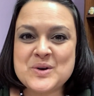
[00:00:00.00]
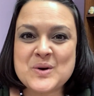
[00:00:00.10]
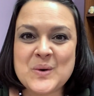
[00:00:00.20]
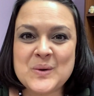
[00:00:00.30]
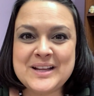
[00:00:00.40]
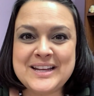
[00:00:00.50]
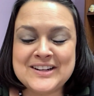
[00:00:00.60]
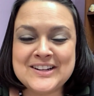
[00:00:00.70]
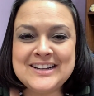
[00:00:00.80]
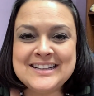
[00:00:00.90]
Nicole
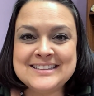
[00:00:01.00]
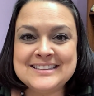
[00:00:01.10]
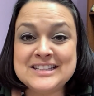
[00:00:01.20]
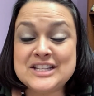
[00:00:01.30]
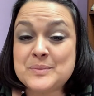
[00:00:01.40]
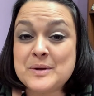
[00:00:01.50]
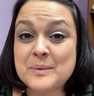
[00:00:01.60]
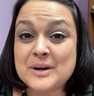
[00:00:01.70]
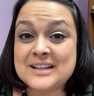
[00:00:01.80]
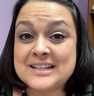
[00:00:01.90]
here. This week
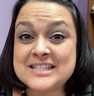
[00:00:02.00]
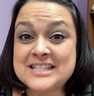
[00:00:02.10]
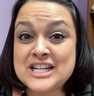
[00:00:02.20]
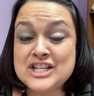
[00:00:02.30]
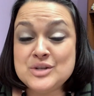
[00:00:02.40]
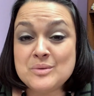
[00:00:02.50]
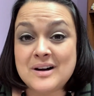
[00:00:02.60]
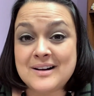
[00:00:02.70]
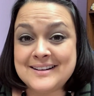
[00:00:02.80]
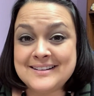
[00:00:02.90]
we're going to continue
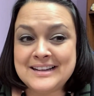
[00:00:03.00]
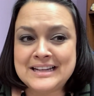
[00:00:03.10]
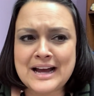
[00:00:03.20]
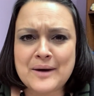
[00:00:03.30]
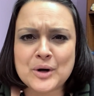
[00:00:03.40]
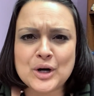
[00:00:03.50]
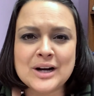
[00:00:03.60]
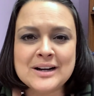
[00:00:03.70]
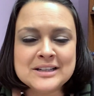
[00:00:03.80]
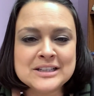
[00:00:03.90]
on in
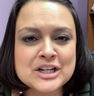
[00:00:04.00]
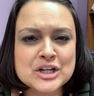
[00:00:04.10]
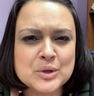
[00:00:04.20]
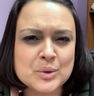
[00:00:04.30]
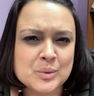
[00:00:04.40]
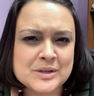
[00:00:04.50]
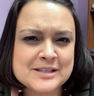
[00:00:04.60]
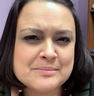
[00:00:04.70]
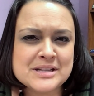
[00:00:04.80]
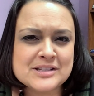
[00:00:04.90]
our
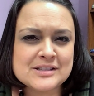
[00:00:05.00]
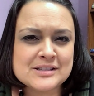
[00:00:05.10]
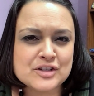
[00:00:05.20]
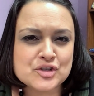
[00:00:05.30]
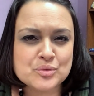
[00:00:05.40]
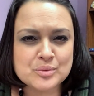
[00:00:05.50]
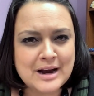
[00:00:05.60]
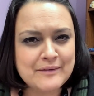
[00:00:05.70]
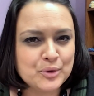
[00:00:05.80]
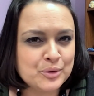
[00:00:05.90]
Christmas
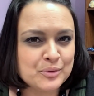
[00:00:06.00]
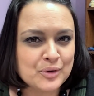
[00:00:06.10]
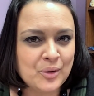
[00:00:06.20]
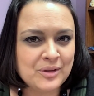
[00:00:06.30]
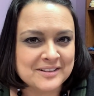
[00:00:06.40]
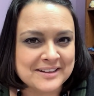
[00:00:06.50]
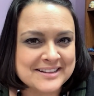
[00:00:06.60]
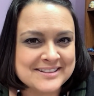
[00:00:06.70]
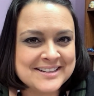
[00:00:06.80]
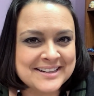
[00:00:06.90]
travel through the Holy
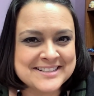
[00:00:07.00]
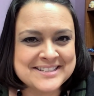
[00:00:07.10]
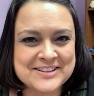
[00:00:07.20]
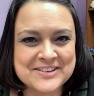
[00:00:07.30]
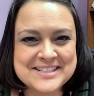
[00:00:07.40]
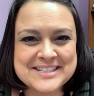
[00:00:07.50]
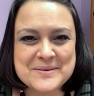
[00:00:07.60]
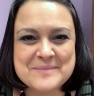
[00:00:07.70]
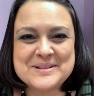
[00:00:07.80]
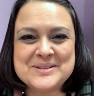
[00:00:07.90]
Land series that
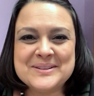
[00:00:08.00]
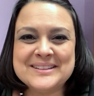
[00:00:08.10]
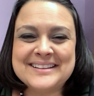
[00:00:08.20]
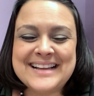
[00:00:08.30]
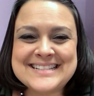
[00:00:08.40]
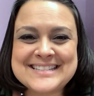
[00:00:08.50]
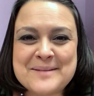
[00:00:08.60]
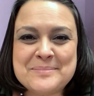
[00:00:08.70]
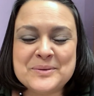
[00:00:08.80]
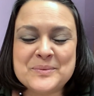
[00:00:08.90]
we've been doing the last
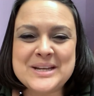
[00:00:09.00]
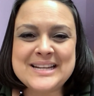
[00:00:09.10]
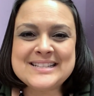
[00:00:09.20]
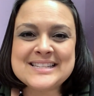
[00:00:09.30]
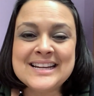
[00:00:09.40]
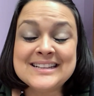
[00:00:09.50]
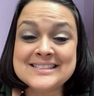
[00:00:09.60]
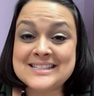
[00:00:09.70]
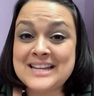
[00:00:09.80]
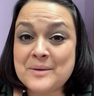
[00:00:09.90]
couple of weeks.
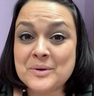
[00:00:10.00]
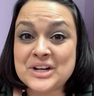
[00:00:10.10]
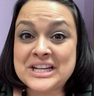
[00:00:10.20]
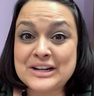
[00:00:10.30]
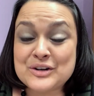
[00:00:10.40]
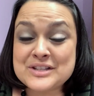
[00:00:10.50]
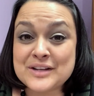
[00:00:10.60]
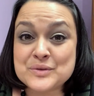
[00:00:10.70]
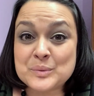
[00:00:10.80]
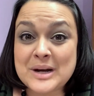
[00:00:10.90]
Today we're going to get
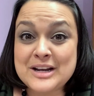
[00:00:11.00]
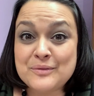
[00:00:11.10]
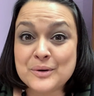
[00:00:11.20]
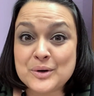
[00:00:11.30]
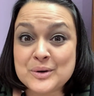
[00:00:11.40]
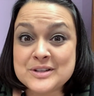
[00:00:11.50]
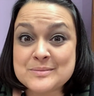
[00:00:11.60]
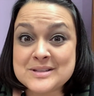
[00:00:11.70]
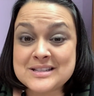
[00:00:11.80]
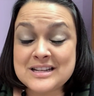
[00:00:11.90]
ourselves ready for
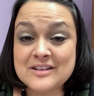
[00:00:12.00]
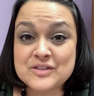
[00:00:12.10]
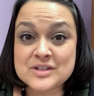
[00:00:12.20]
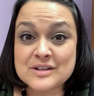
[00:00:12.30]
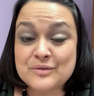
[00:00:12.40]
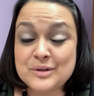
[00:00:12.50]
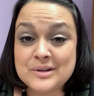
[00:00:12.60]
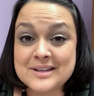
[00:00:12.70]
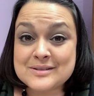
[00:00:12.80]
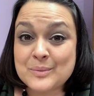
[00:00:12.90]
Christmas Eve, just a few
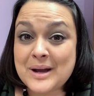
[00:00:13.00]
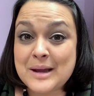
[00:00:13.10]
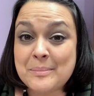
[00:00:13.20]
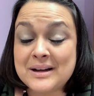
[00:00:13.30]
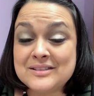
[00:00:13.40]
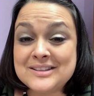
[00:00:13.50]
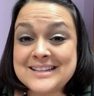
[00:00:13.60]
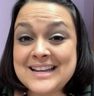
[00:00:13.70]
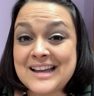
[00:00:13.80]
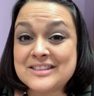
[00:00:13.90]
days away, by
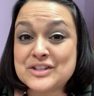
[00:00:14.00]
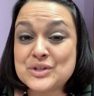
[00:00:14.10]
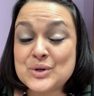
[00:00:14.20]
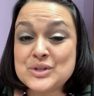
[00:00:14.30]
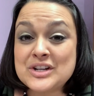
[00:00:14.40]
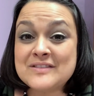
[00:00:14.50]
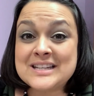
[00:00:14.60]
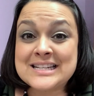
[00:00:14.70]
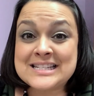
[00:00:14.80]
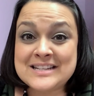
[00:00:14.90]
looking at the Church of
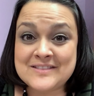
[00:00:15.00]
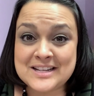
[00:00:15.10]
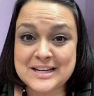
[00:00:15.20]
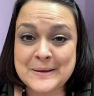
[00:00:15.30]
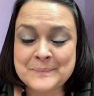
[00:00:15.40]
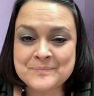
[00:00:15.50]
the Nativity.